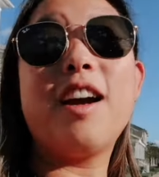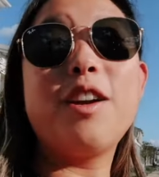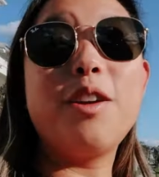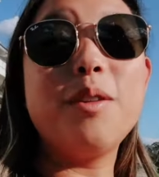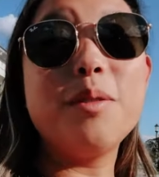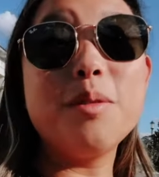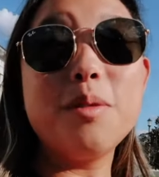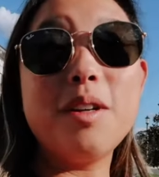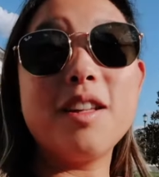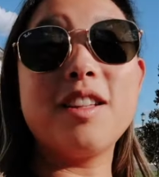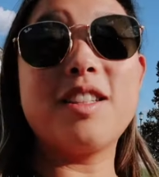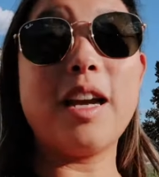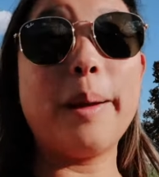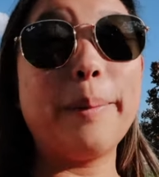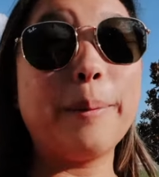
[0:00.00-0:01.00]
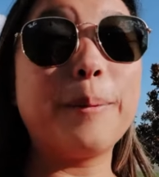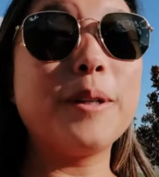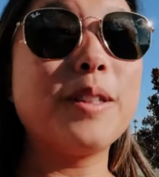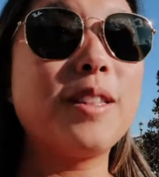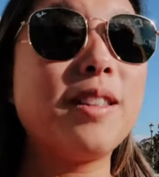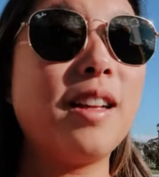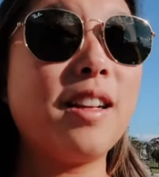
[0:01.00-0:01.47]
Are you the type of
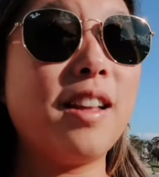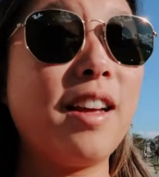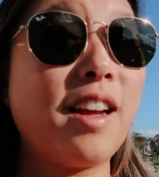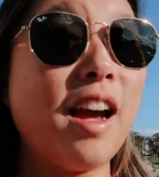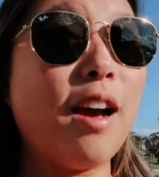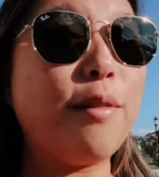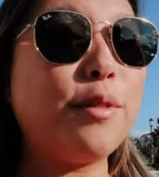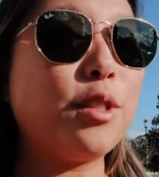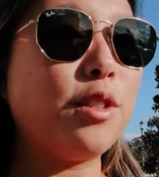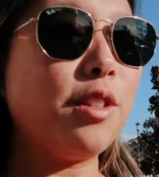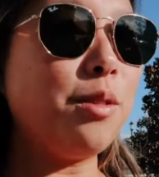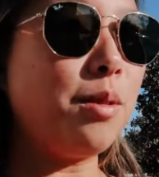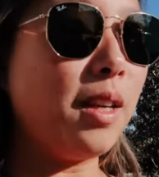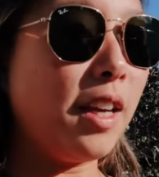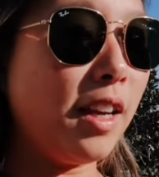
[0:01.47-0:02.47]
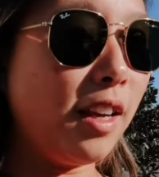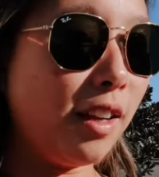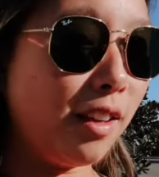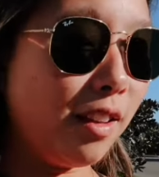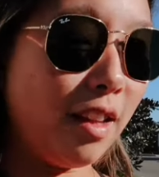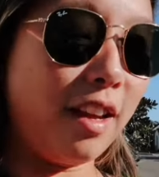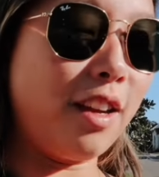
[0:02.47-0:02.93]
person that like after you
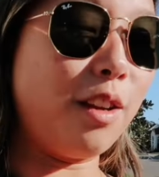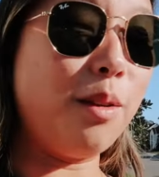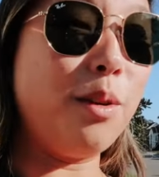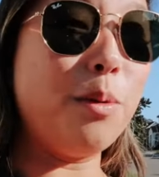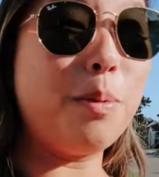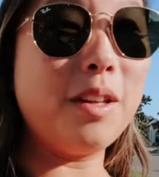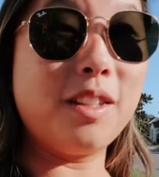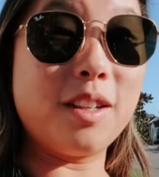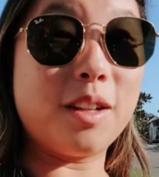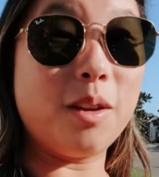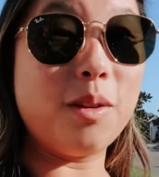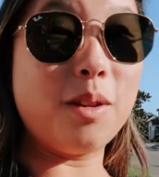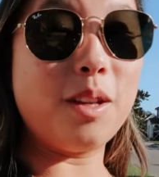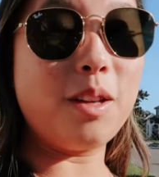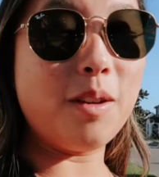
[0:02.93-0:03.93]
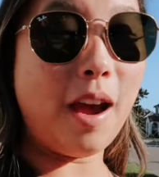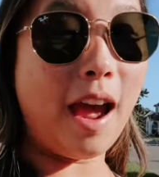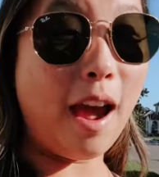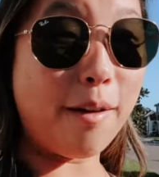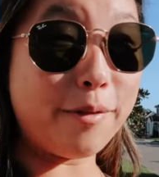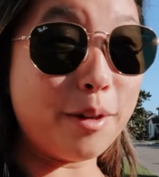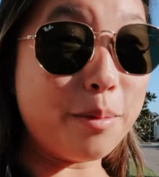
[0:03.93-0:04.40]
get like a new piece of clothing, you
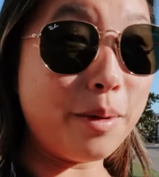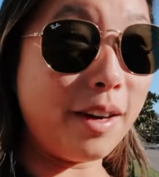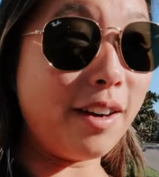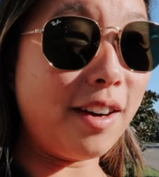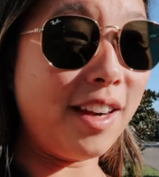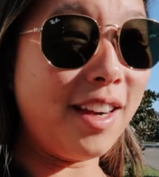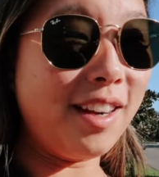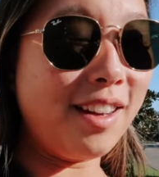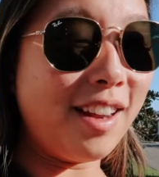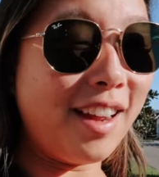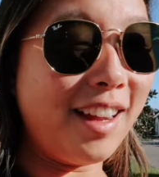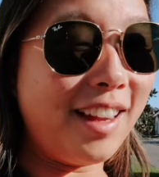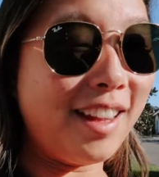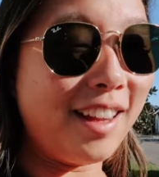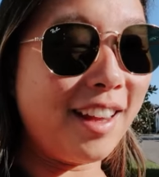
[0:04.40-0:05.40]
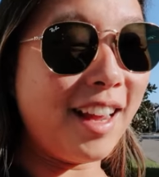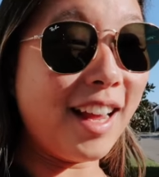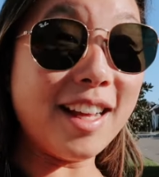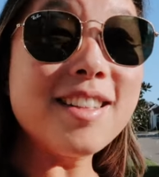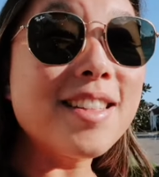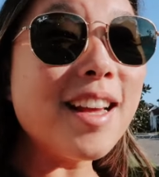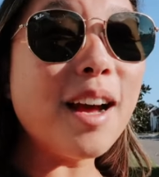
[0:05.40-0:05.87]
have to wear it like
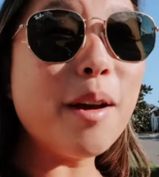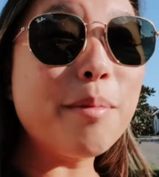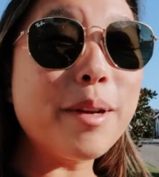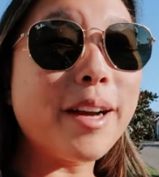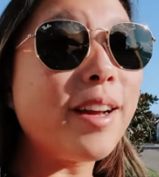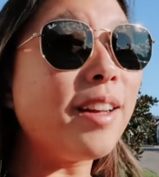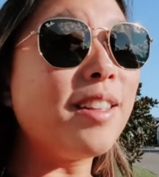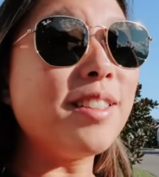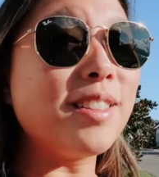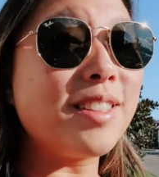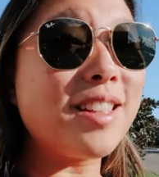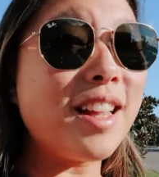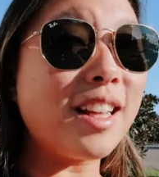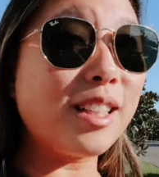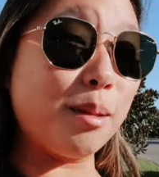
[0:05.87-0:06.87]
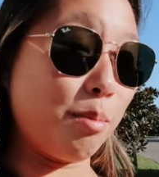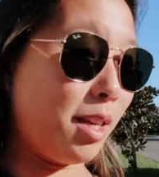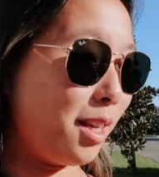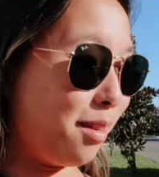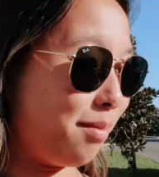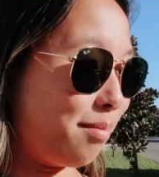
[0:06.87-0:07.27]
ASAP? Cause that's me.